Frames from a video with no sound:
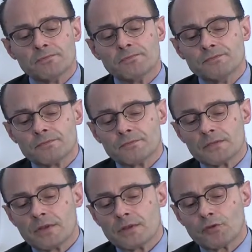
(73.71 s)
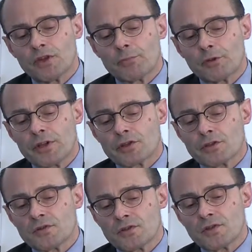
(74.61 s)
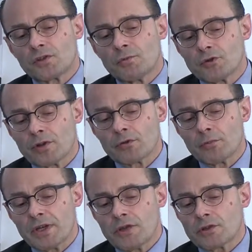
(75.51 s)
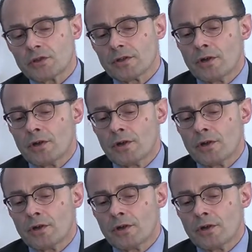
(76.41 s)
in grid operations, distribution automation,